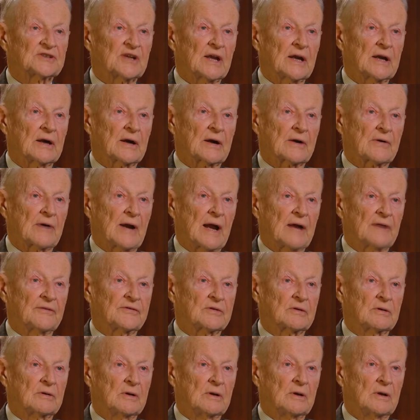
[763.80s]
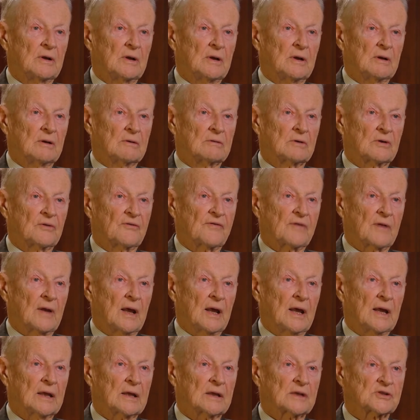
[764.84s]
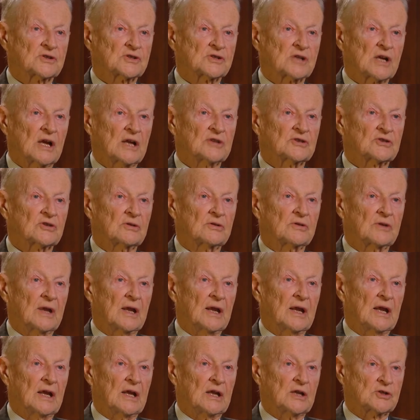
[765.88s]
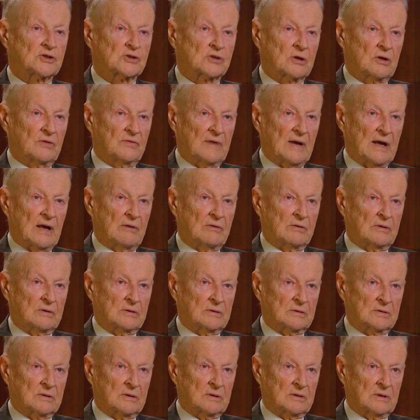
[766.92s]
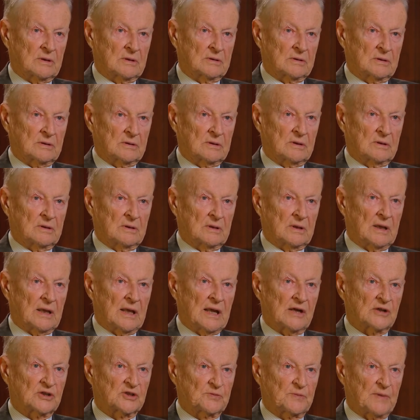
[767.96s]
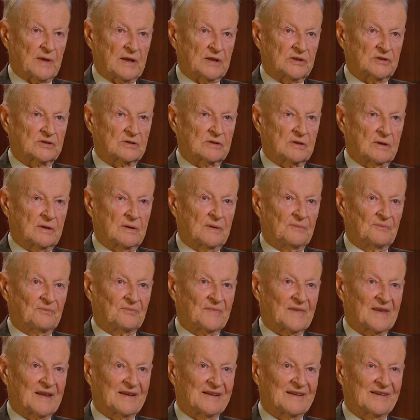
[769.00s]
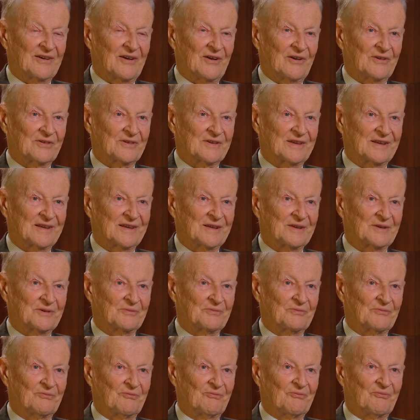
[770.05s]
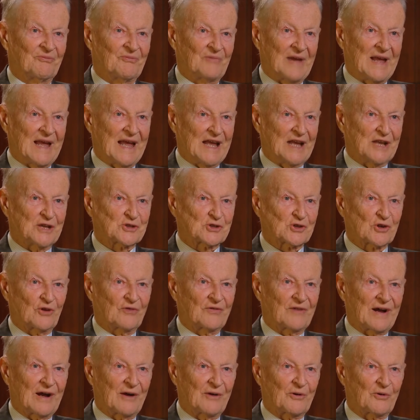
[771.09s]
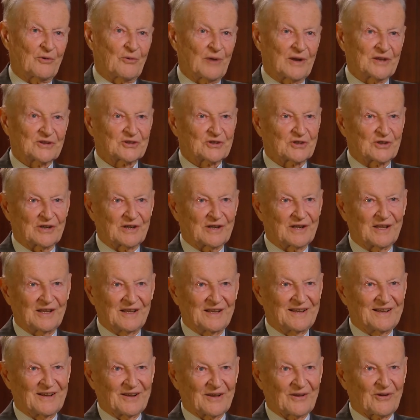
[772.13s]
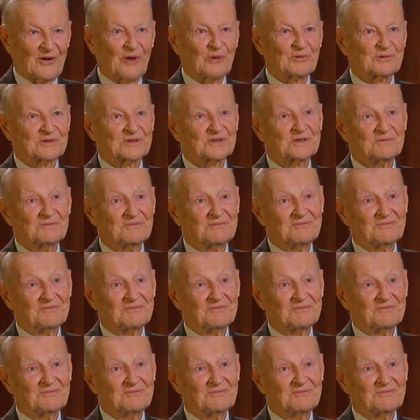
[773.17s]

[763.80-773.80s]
aircraft were flying just on the edge of our airspace, on the edge of our western coast?